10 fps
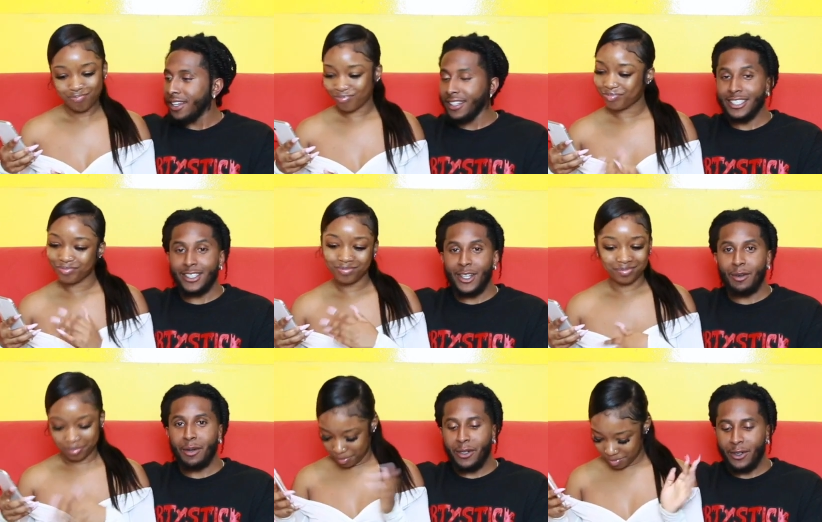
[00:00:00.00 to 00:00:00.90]
Speaker 1: there's no
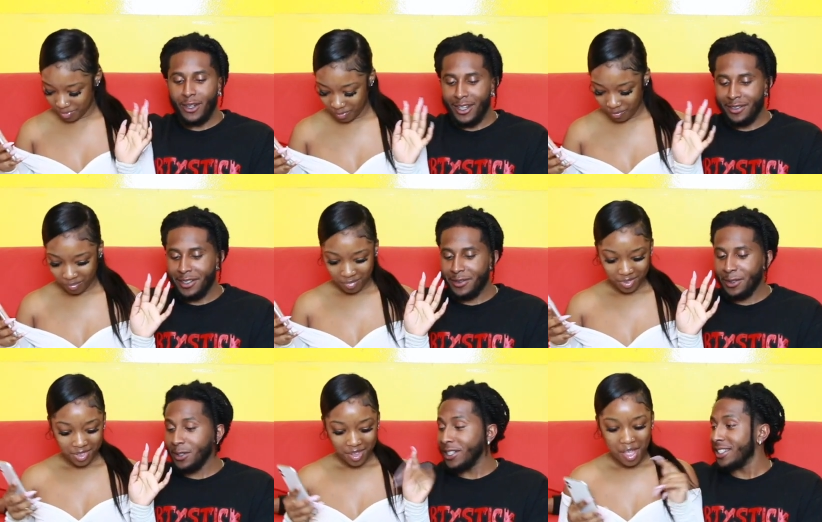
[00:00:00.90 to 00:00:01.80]
way we're doing all
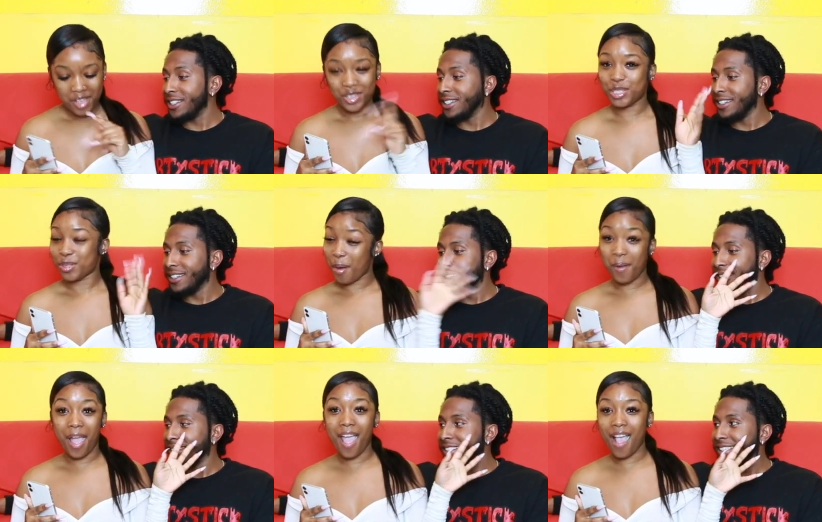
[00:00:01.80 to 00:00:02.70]
51.
Speaker 2: Let's go
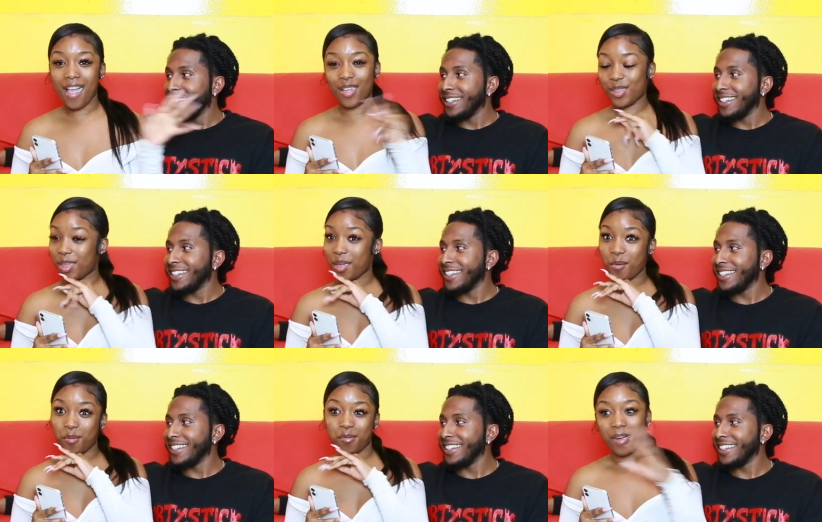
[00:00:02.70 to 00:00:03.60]
ahead and get
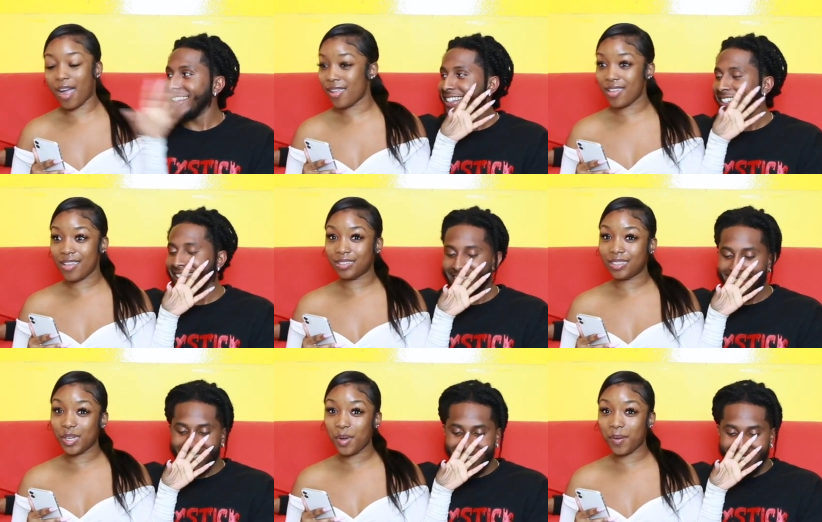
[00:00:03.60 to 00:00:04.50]
right
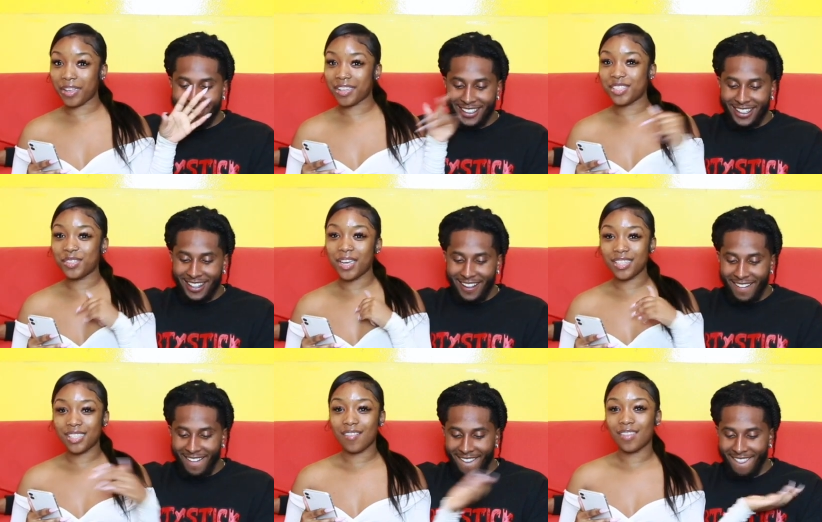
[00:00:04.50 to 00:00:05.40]
into it because you
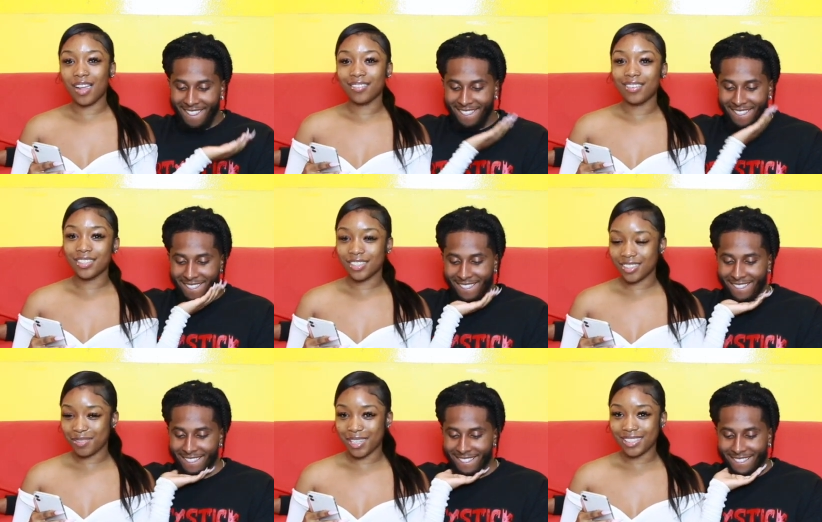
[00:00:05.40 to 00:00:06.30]
guys have a lot of questions
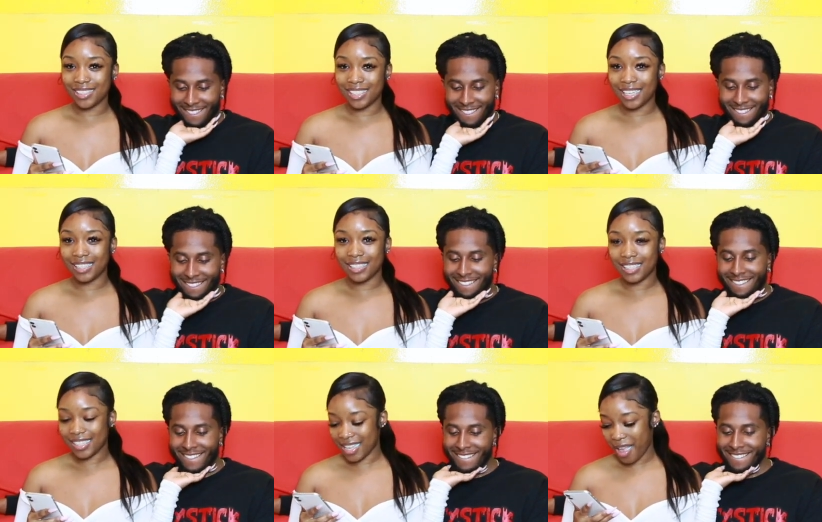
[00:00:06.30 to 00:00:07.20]
about the same
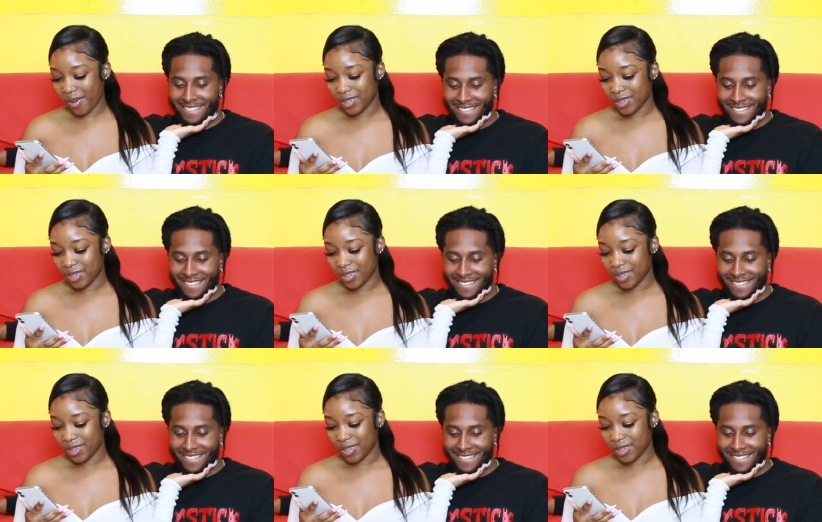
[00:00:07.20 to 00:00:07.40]
thing